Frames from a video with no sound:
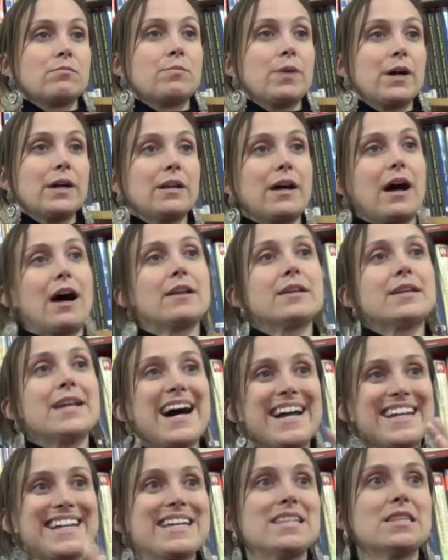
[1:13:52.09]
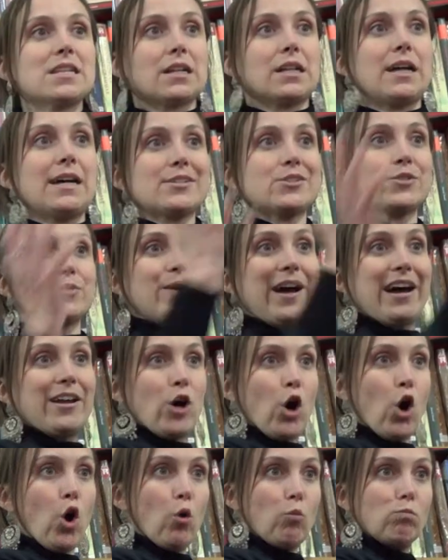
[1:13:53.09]
but not in the classroom at
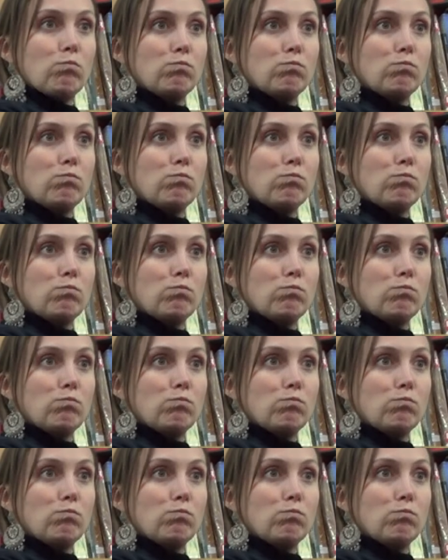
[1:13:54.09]
home,